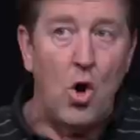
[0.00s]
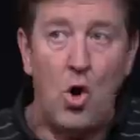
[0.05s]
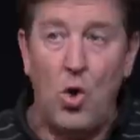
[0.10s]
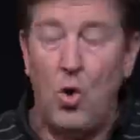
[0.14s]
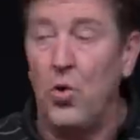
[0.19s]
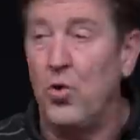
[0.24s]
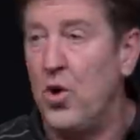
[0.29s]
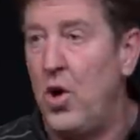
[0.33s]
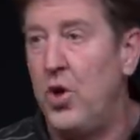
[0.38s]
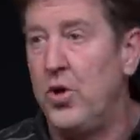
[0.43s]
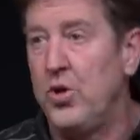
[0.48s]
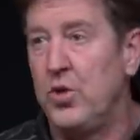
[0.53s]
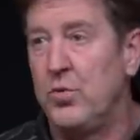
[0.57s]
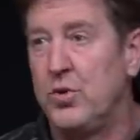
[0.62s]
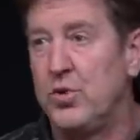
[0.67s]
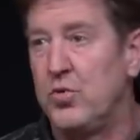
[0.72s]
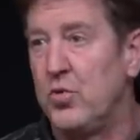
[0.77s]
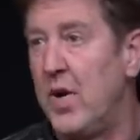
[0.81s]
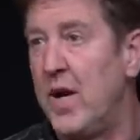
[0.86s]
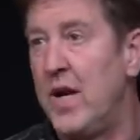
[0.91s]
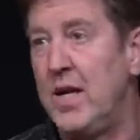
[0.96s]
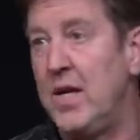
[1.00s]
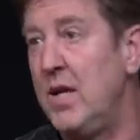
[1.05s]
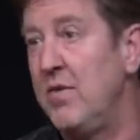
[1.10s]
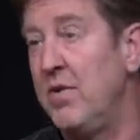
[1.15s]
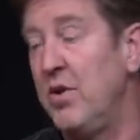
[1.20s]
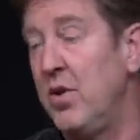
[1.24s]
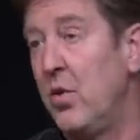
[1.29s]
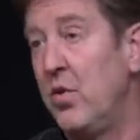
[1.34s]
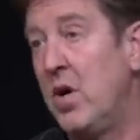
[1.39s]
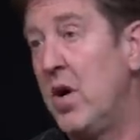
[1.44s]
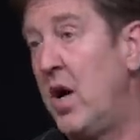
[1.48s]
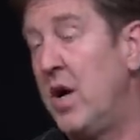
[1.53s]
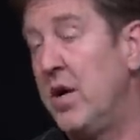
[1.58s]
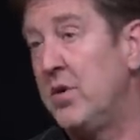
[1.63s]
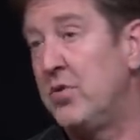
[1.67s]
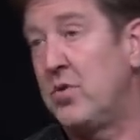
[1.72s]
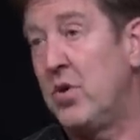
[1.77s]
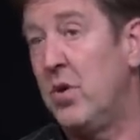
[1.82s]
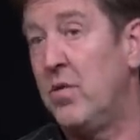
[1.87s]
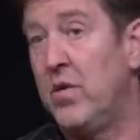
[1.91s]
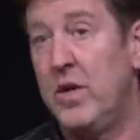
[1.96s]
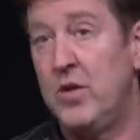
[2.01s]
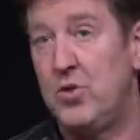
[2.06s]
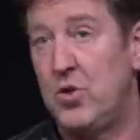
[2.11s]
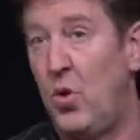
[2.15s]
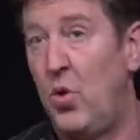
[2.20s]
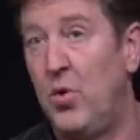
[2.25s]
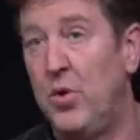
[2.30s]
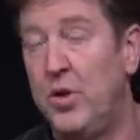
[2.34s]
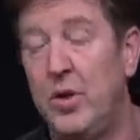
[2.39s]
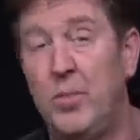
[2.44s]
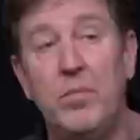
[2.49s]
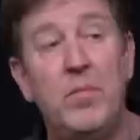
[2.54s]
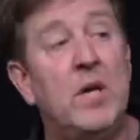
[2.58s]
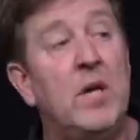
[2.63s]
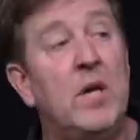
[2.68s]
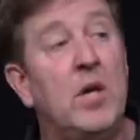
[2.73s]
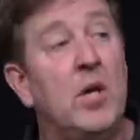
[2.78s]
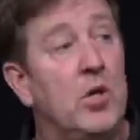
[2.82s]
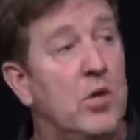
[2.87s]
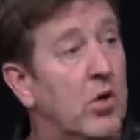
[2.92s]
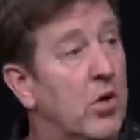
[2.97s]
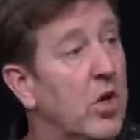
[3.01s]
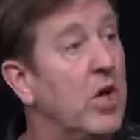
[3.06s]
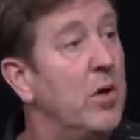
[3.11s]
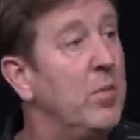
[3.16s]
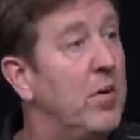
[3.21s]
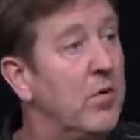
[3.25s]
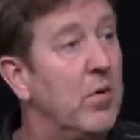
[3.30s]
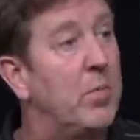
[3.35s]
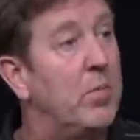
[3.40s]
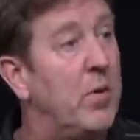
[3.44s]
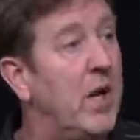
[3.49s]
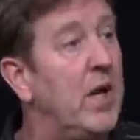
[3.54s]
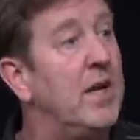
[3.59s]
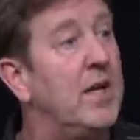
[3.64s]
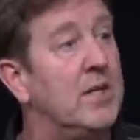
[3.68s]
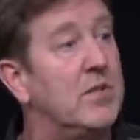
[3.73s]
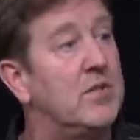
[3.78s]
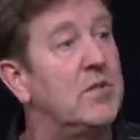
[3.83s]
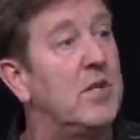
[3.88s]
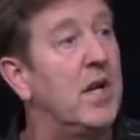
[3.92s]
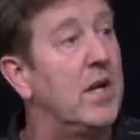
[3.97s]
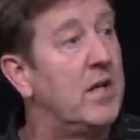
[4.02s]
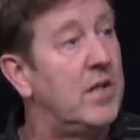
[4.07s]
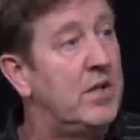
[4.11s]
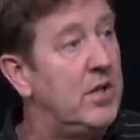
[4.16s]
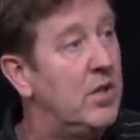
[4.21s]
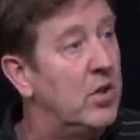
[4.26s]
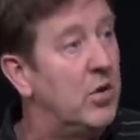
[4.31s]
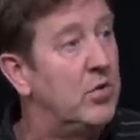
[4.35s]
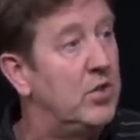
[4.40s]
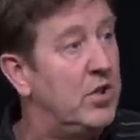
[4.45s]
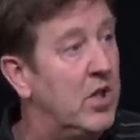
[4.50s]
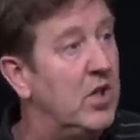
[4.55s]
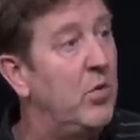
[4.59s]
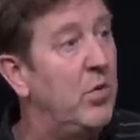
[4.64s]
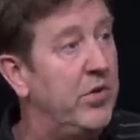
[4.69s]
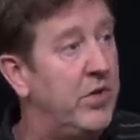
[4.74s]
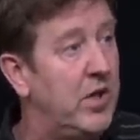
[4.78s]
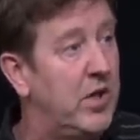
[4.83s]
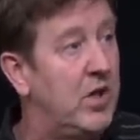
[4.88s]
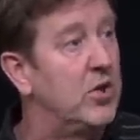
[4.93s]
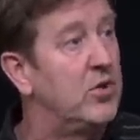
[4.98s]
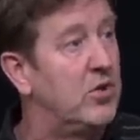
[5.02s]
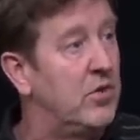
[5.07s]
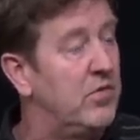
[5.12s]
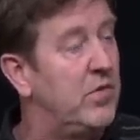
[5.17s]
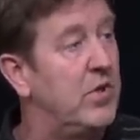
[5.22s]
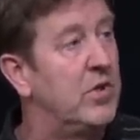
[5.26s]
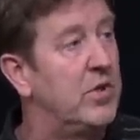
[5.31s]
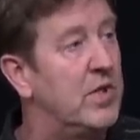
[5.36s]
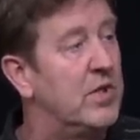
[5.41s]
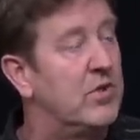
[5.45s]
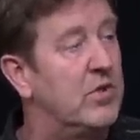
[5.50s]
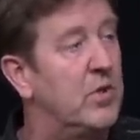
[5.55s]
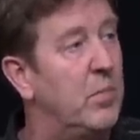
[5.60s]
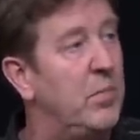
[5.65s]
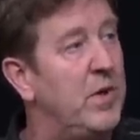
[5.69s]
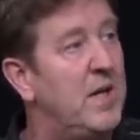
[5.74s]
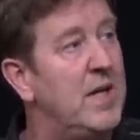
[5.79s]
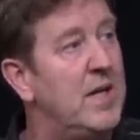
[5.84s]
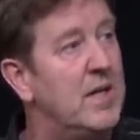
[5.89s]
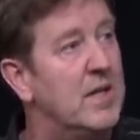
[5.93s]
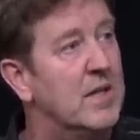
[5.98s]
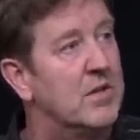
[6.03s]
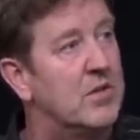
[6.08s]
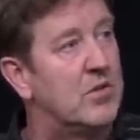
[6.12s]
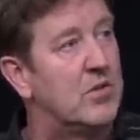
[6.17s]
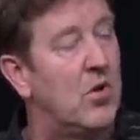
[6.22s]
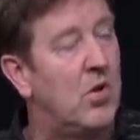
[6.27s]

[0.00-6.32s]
hold on to his reign, even though God has already told him, you're going to be replaced, like, you know, deal with it because of your disobedience.